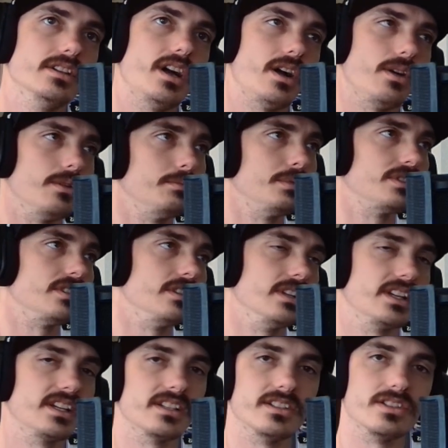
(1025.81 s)
I will put the
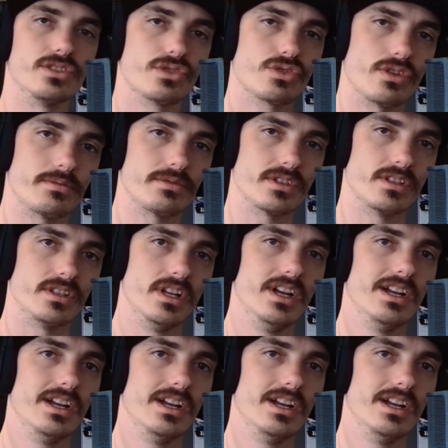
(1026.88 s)
link in the description.